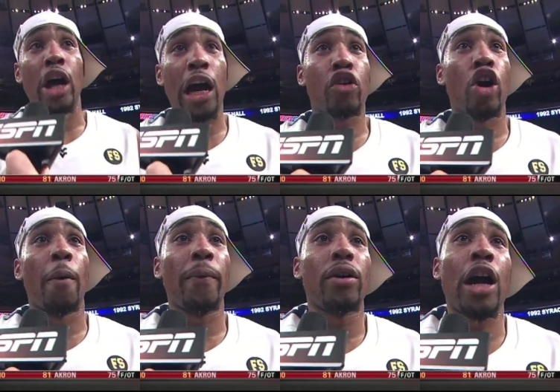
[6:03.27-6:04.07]
You know, I grew
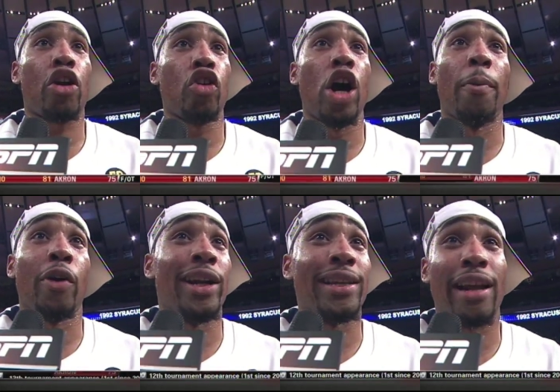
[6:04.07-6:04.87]
up, I grew up
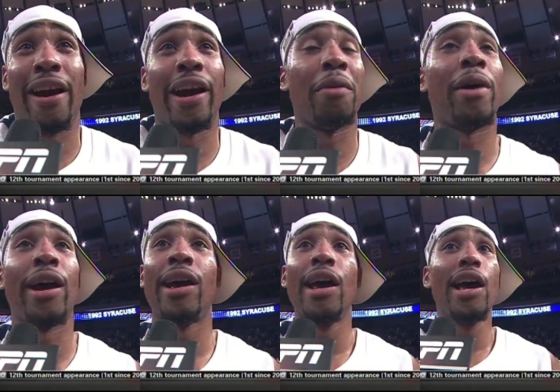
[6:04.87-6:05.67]
around this area,
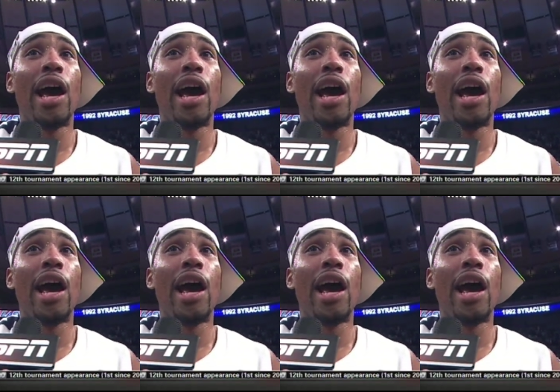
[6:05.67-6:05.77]
man.